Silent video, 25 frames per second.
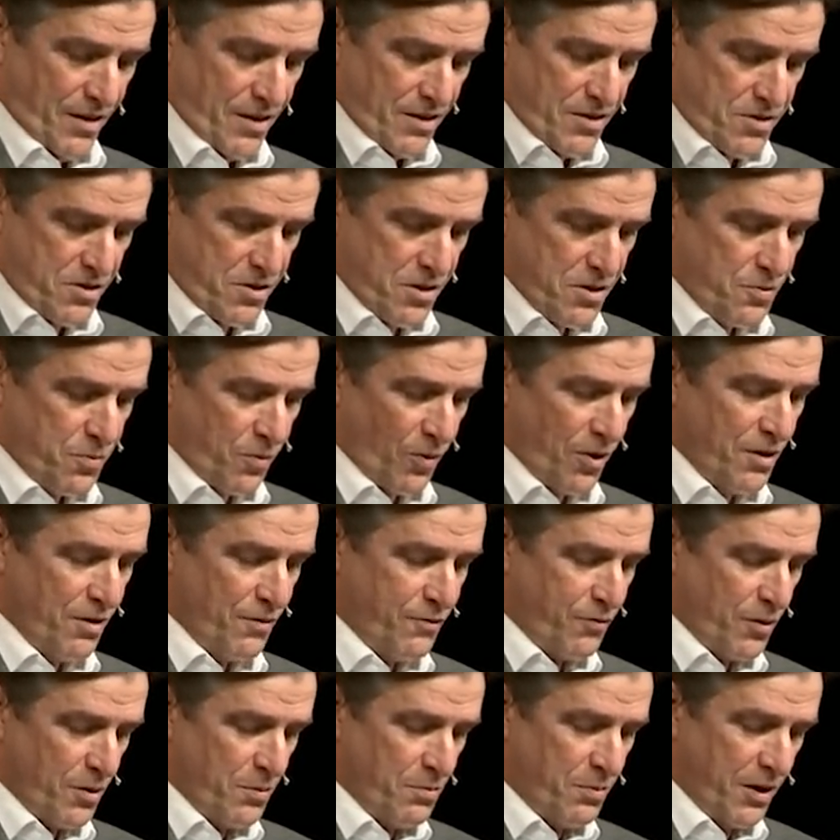It's just
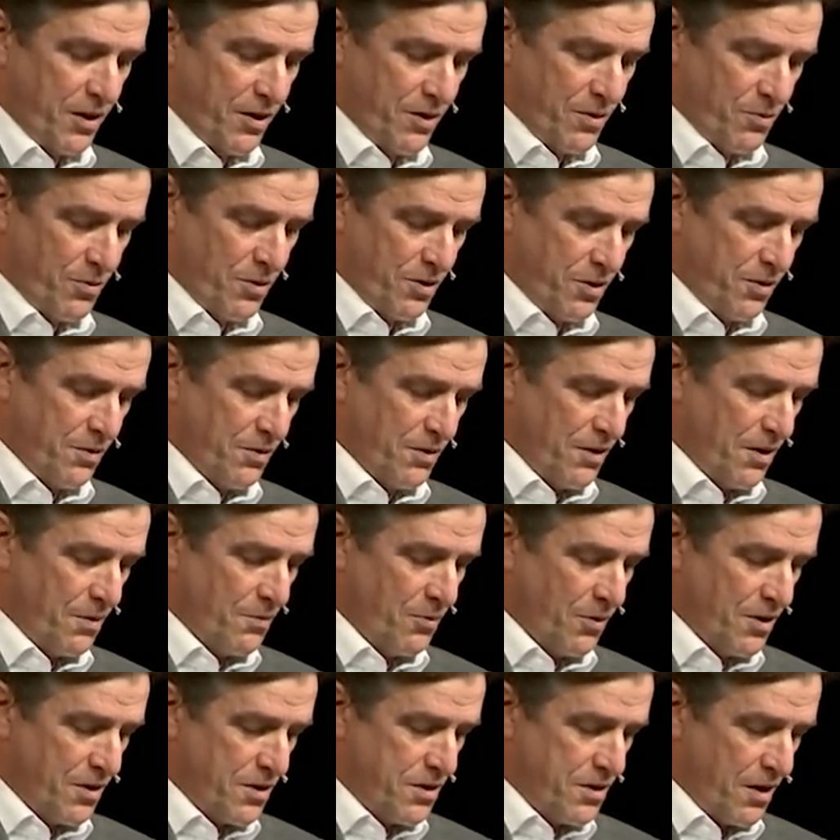wonderful to be here with you, and I
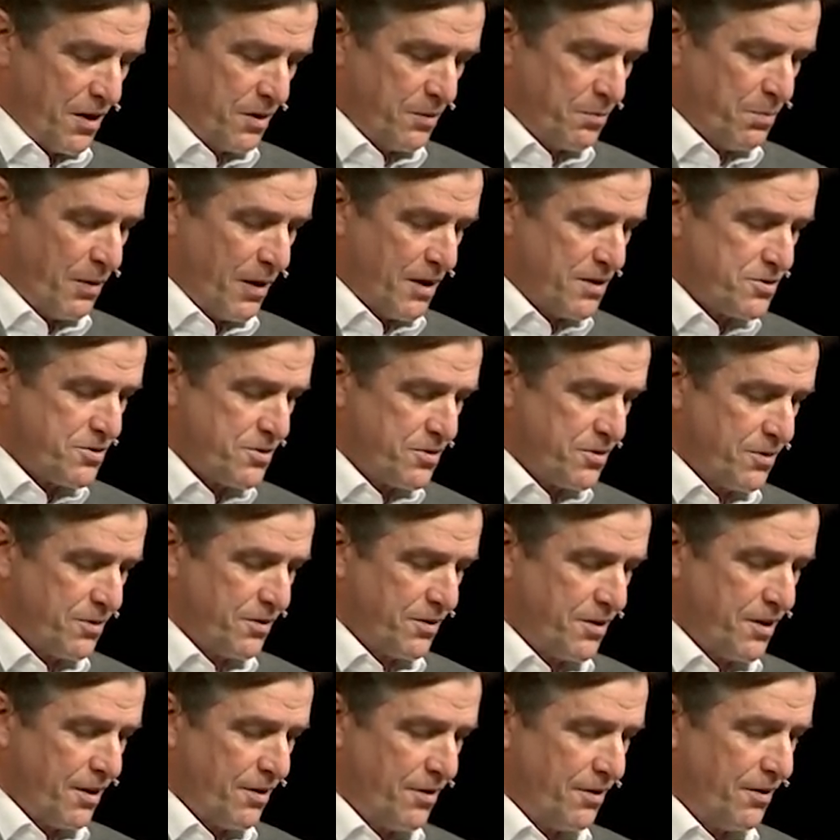want to thank Pastor
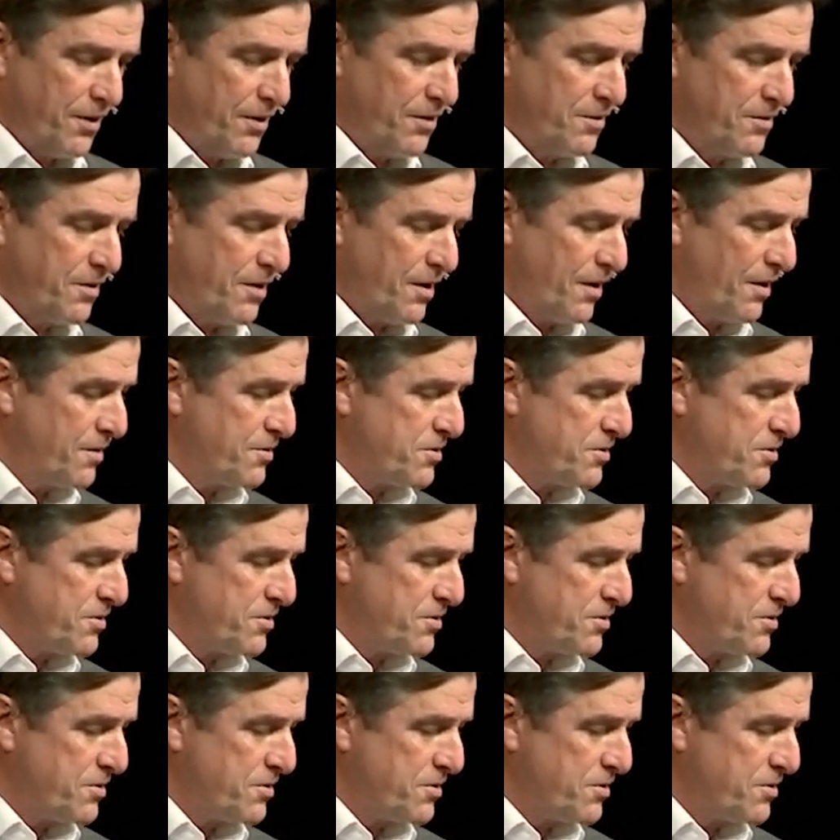Gary and uh,